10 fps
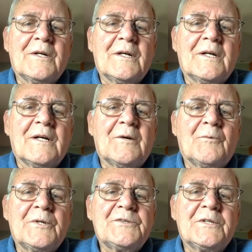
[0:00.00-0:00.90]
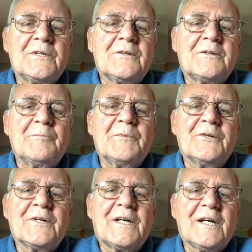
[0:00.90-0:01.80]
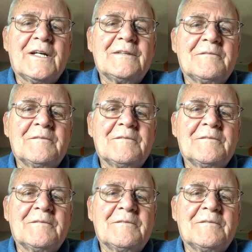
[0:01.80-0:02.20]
And we still communicate